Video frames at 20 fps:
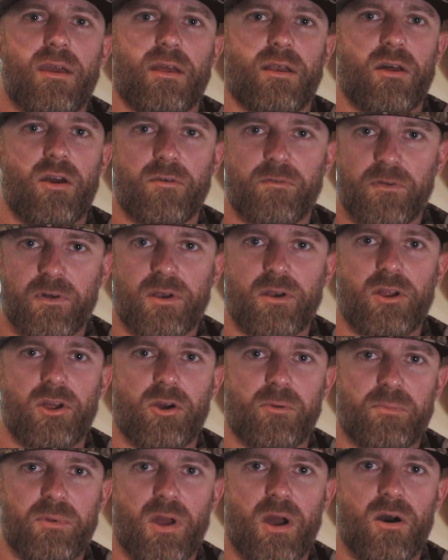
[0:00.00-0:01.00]
and hopefully it'll
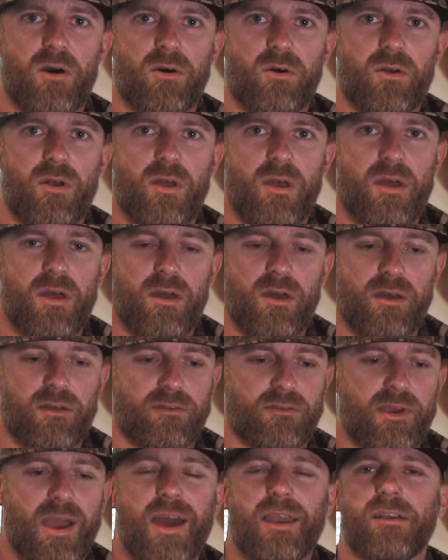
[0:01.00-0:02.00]
help y'all
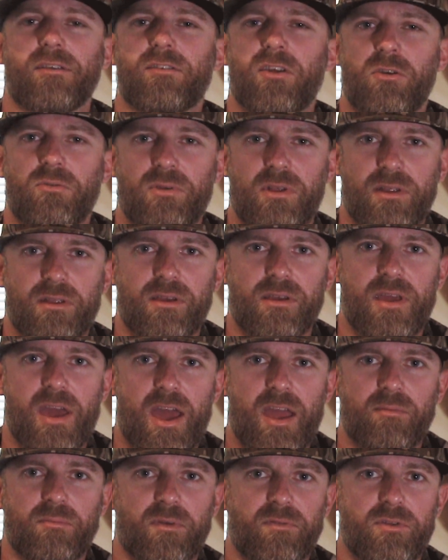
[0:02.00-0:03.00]
kind of tune in the
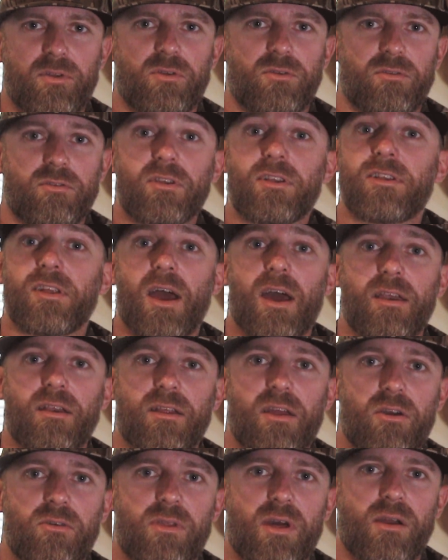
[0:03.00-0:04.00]
game if you decide to
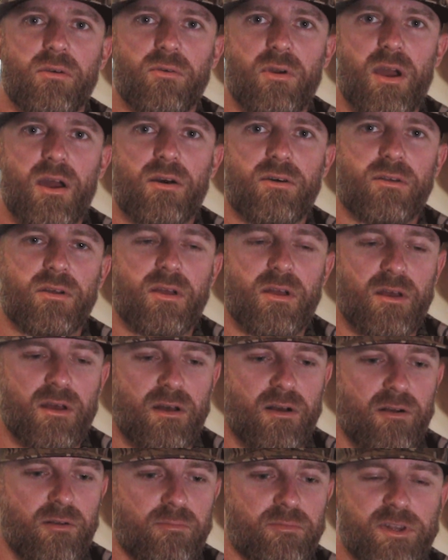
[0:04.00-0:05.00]
go that route.
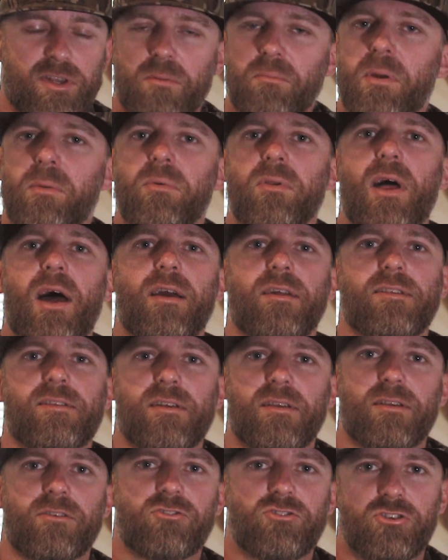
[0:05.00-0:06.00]
Some people like
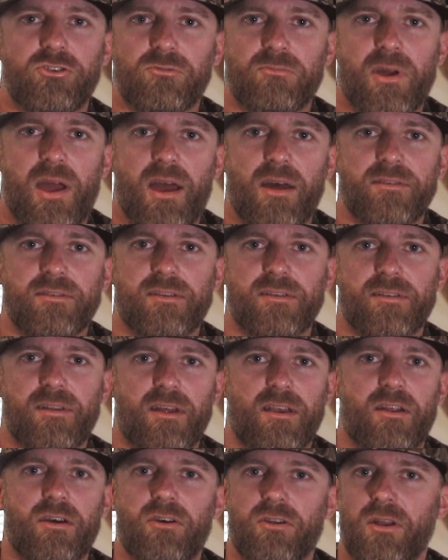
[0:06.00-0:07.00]
sitting and shooting houses
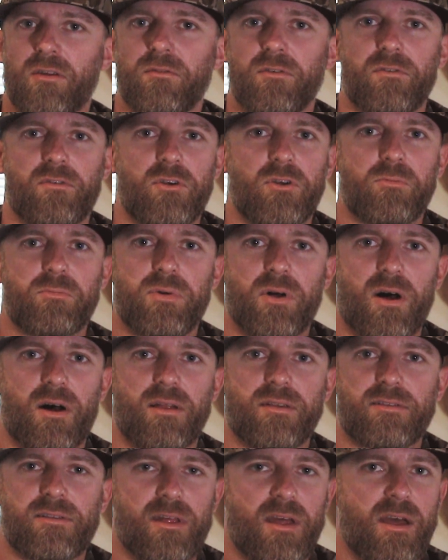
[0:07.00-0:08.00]
and hunting over food
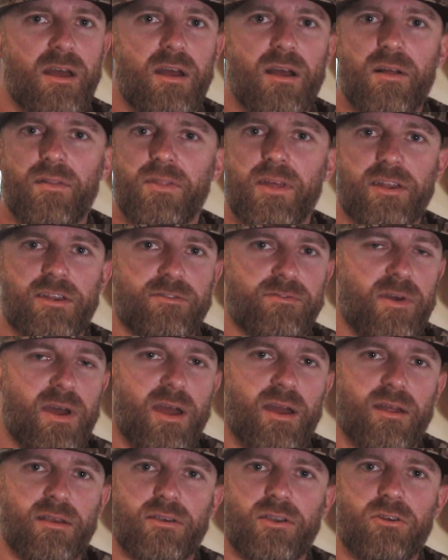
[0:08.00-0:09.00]
plots. That's
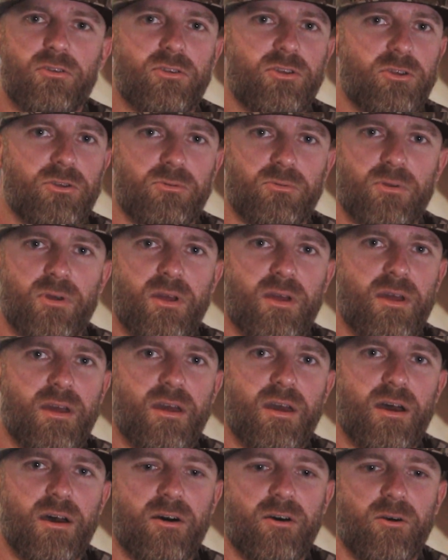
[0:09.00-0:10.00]
fine. Do you?
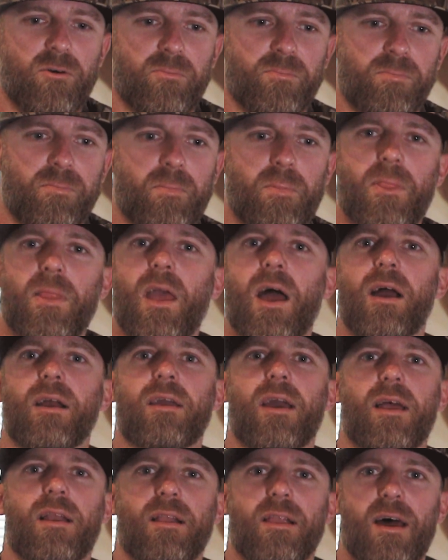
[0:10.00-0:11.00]
I
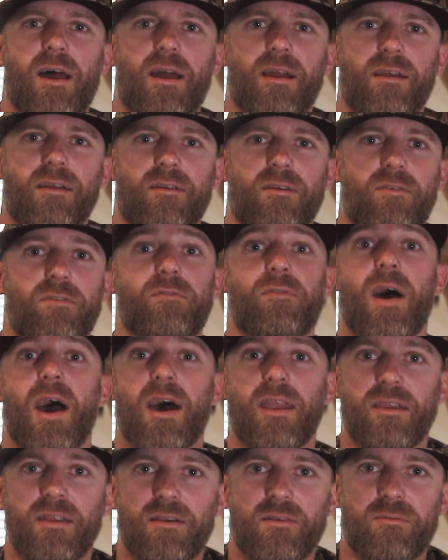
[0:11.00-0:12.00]
kind of like
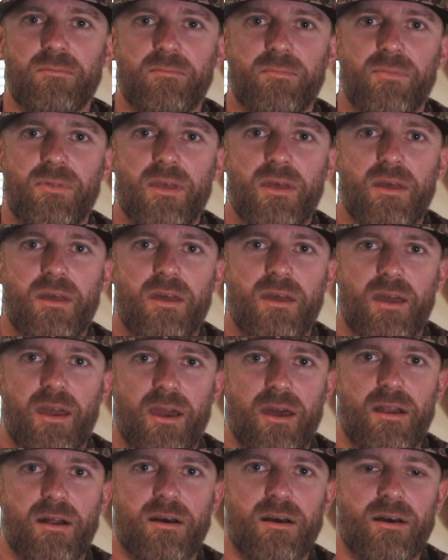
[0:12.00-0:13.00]
finding them
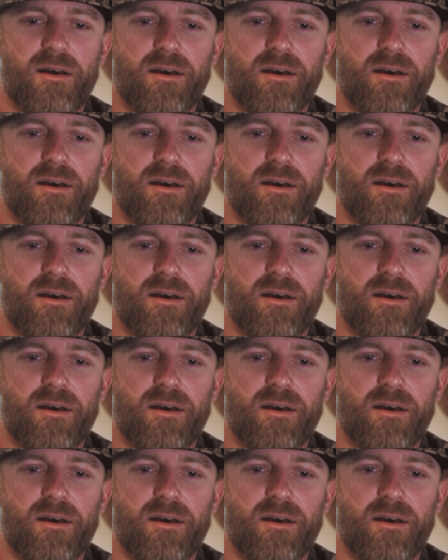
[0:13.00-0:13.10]
and